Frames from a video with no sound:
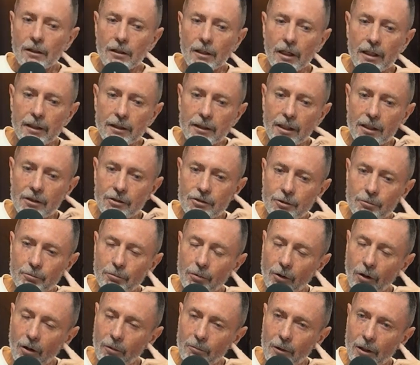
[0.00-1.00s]
Lancaster
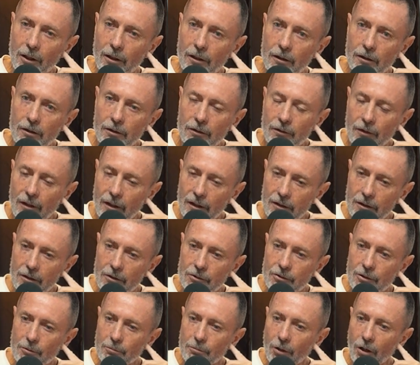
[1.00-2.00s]
bomber and
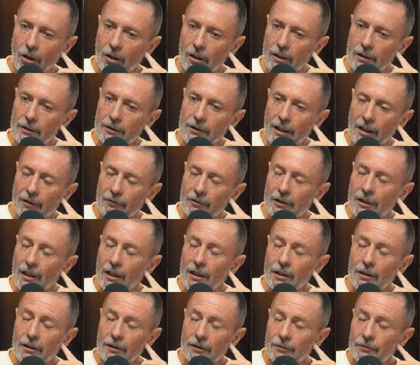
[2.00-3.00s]
he's a pilot and
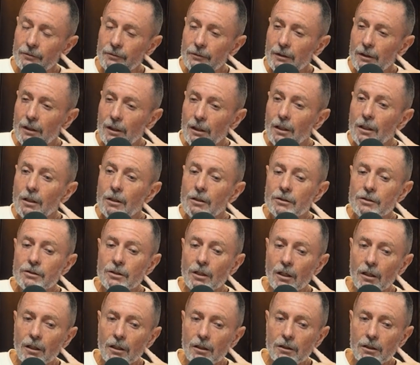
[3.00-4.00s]
navigator.
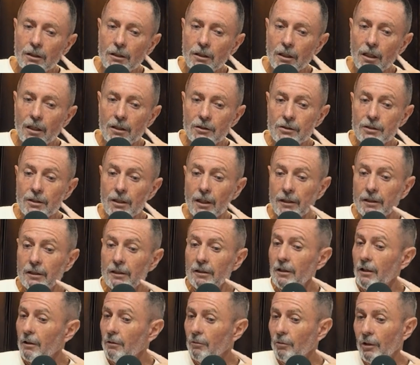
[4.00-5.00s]
So, yeah, it's lucky
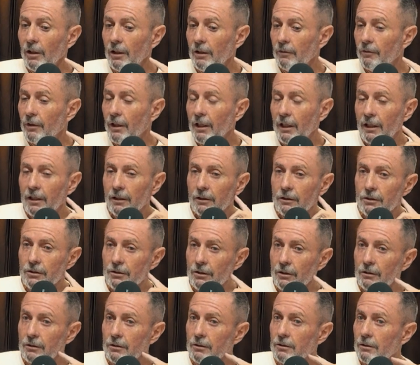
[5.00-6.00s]
that we're even here because
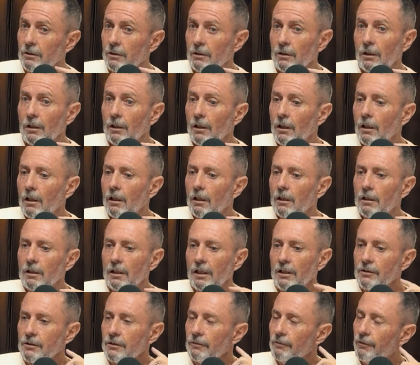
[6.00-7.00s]
there's
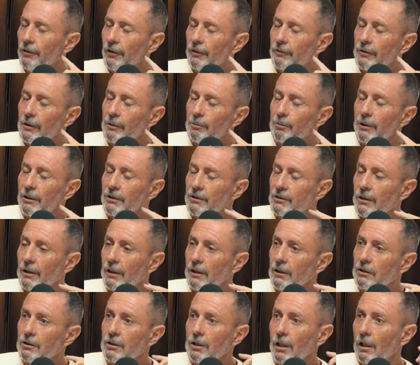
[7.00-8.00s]
less than
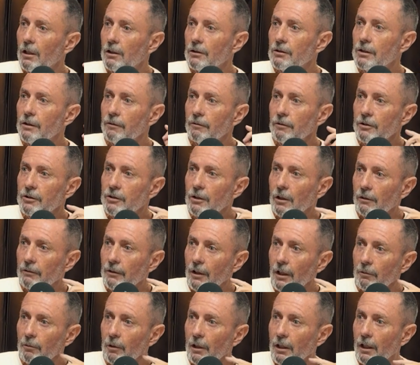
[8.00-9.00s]
50% chance every time
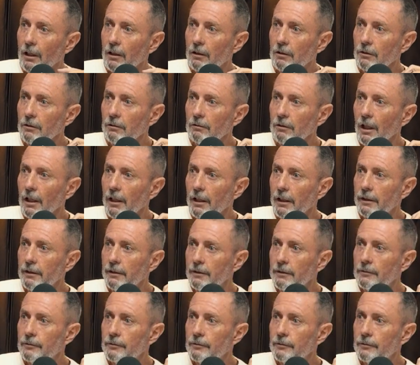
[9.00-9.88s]
they went out on the raid.